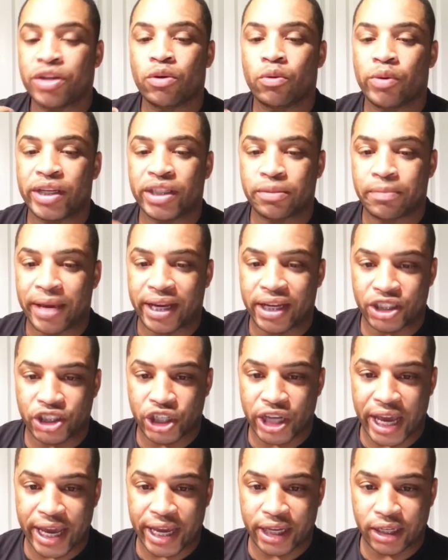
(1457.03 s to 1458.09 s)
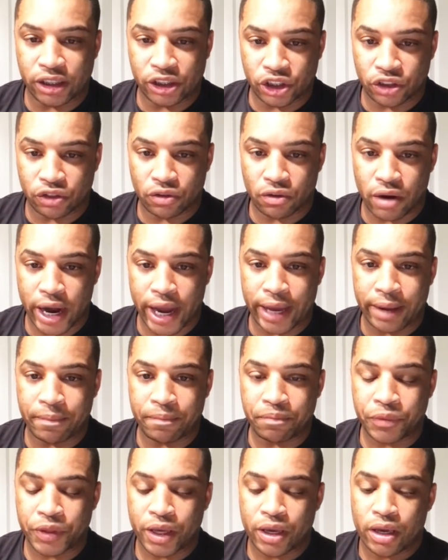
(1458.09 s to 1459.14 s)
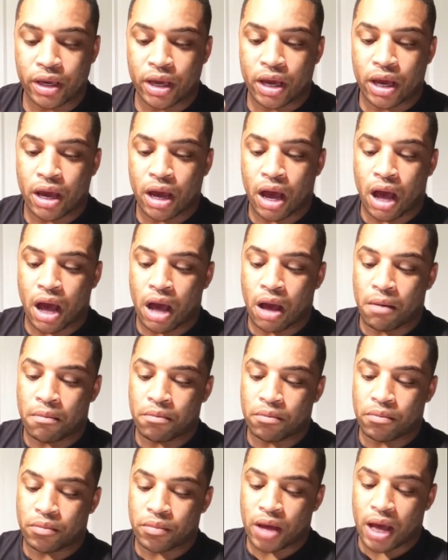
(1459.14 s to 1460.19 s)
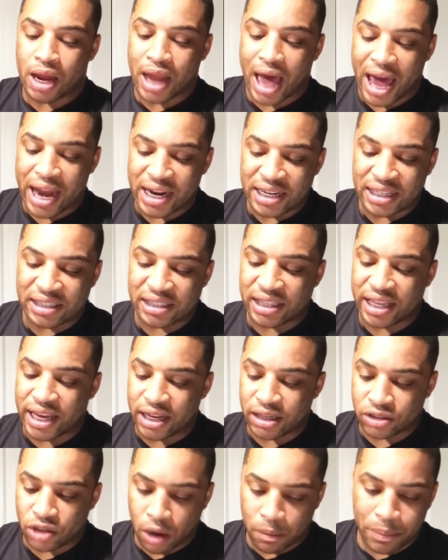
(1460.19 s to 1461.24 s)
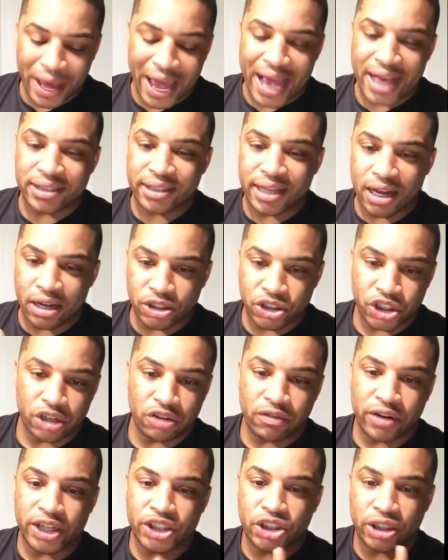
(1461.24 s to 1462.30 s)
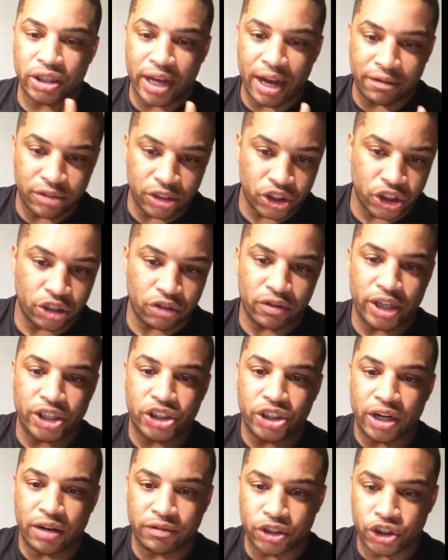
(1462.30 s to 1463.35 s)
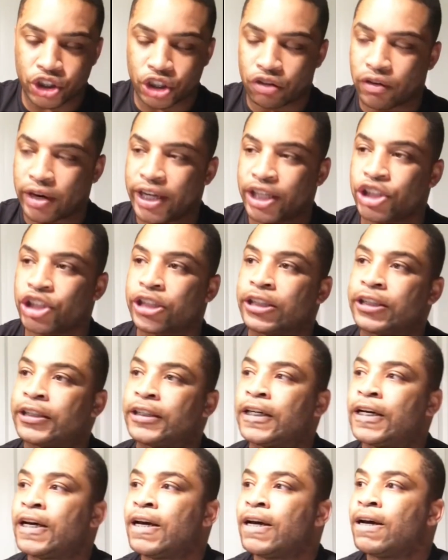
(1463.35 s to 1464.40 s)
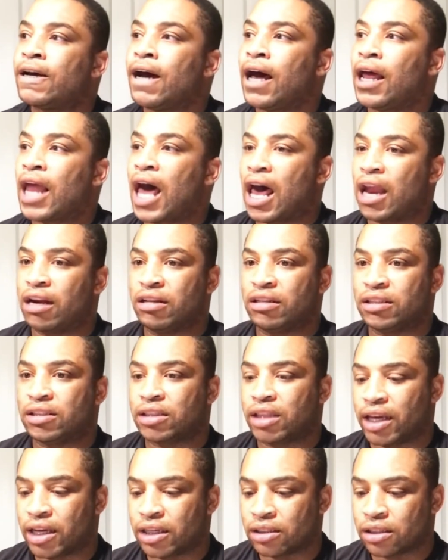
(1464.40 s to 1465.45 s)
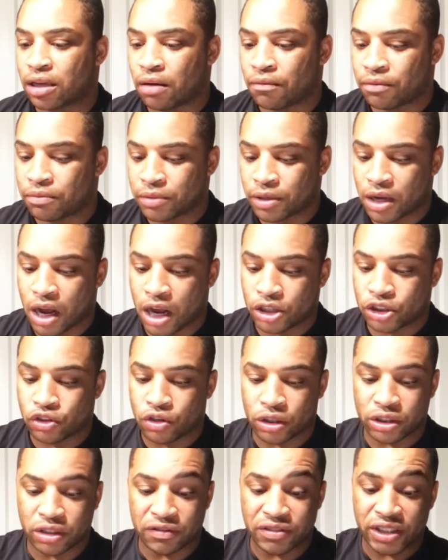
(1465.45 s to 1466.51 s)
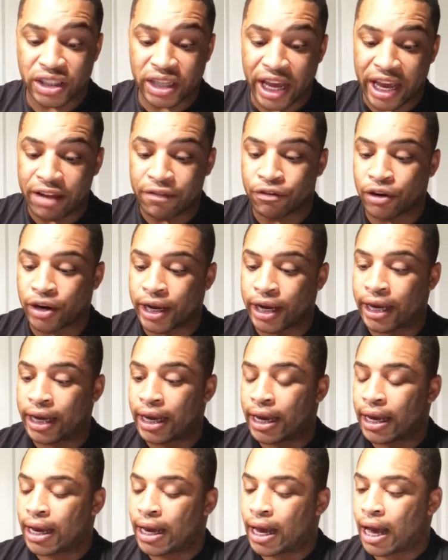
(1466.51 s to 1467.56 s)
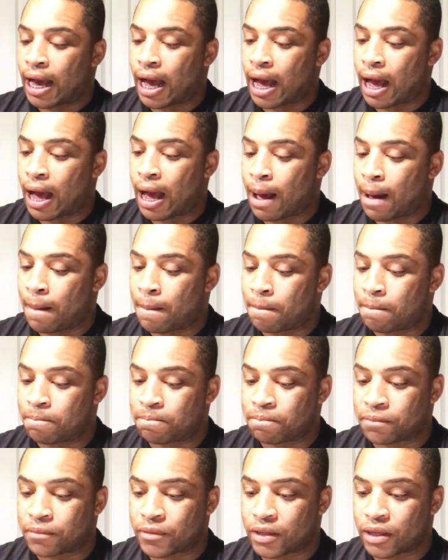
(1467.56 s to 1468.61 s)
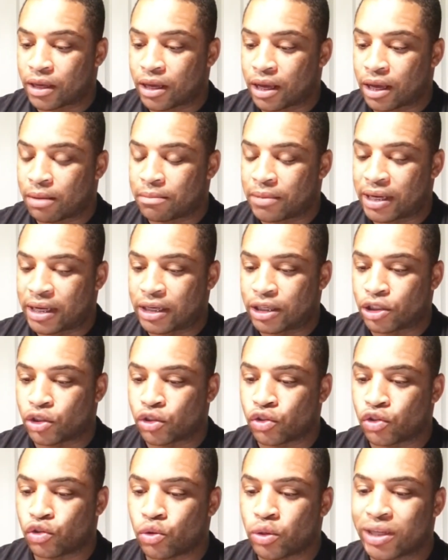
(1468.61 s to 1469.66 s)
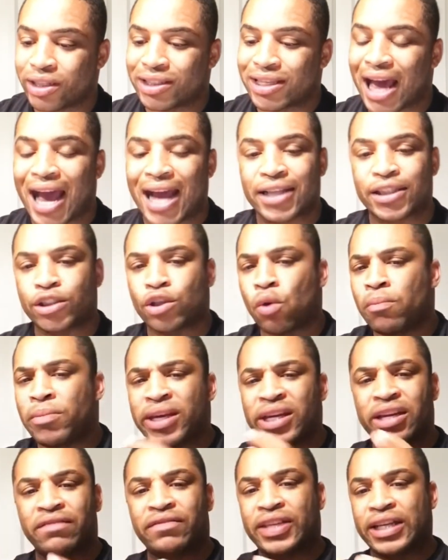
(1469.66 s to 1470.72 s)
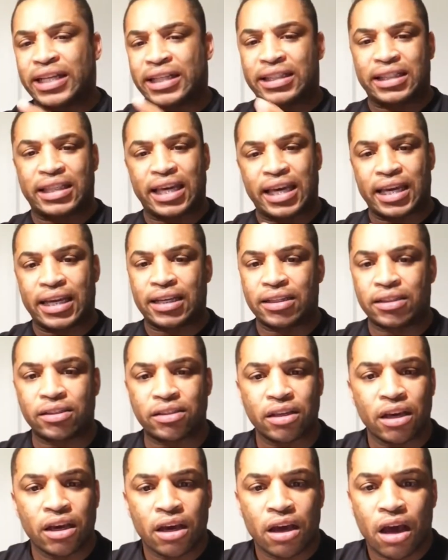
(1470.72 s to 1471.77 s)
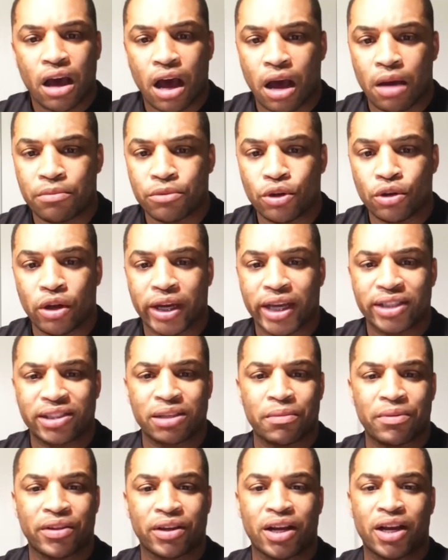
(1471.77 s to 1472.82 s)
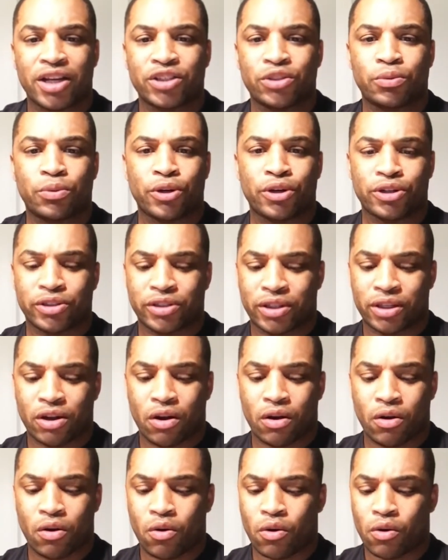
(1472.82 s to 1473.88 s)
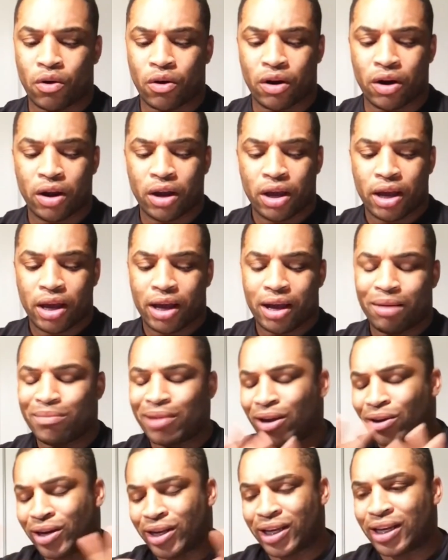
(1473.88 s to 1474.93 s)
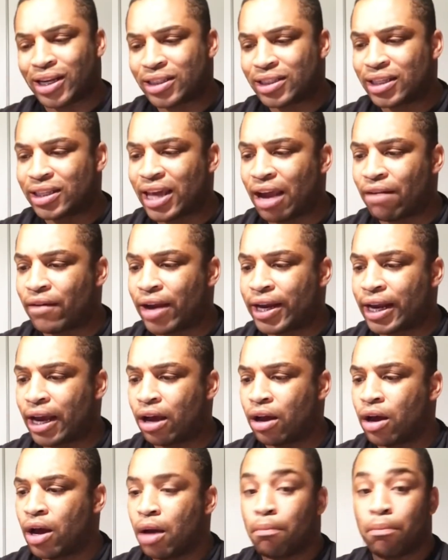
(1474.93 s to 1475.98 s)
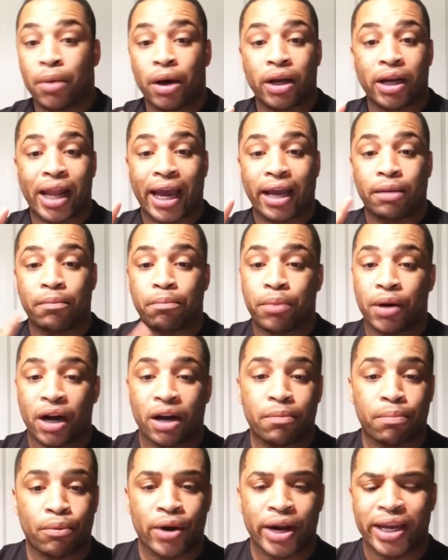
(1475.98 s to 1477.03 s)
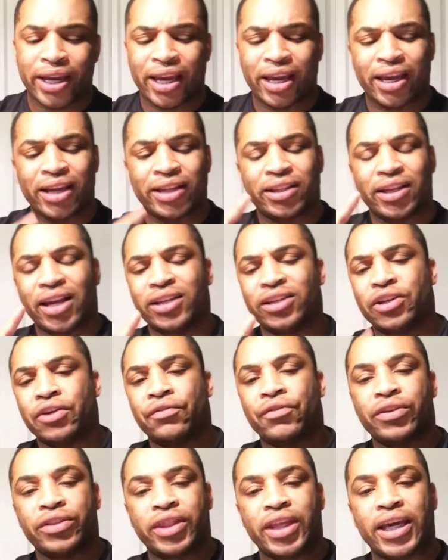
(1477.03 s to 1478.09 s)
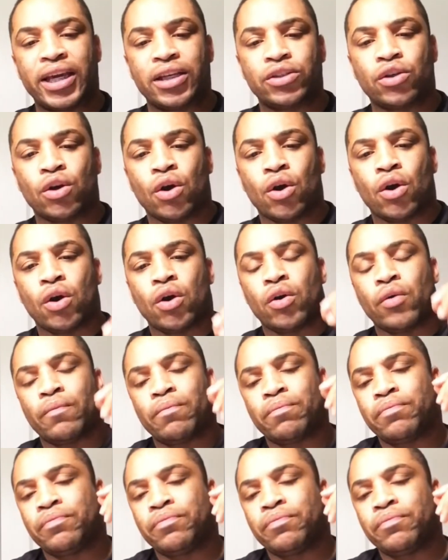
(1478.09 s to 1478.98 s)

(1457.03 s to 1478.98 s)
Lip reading: when do we make a change, right? A lot of these things are passed down generation after generation after generation. A lot of these things come from the construct of slavery. I mean, you can tie so many of these things. You look at some of the cuss words, or I'm not going to get into that right now, but like buck breaking and different things